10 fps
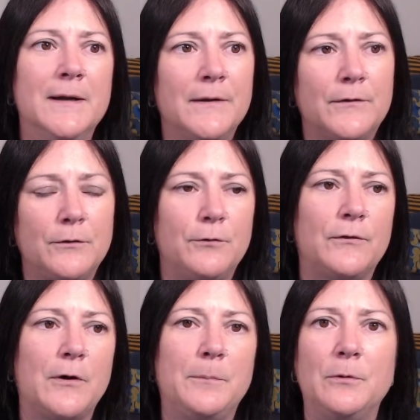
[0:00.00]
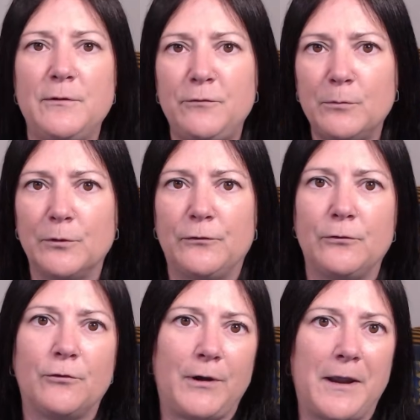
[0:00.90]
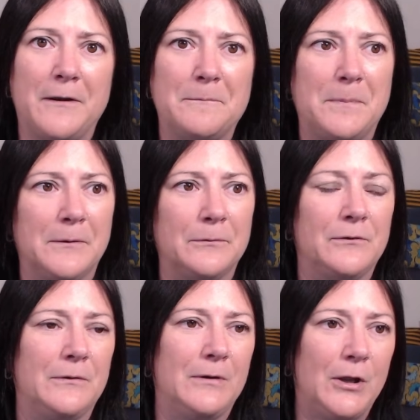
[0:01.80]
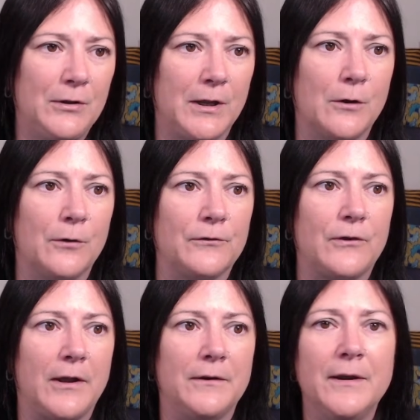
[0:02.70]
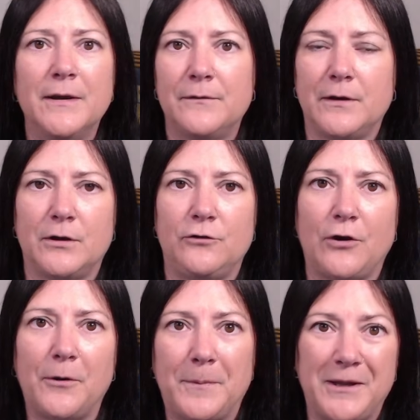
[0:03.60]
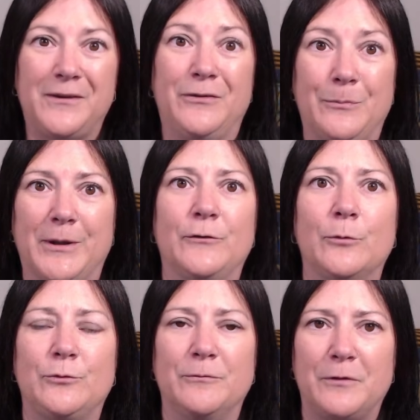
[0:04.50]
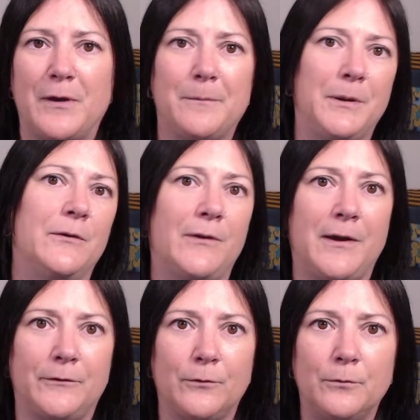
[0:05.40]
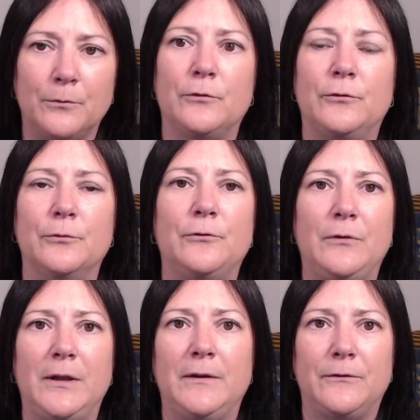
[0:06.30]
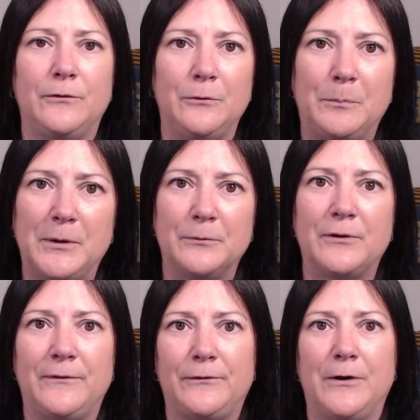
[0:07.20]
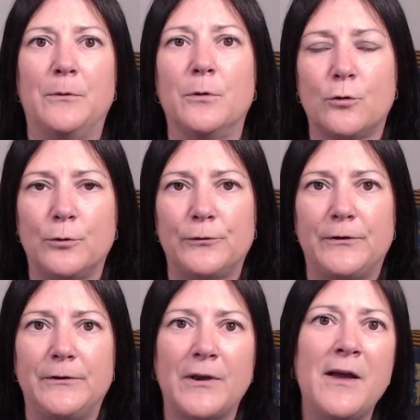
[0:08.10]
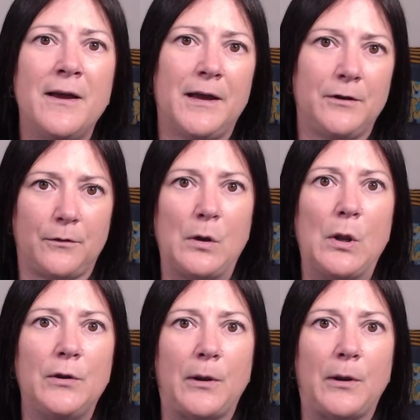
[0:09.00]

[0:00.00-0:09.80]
So for example, if you want to create and build learning content, then Kajabi is the best option for that, because it has all the tools you need to build and sell courses and other learning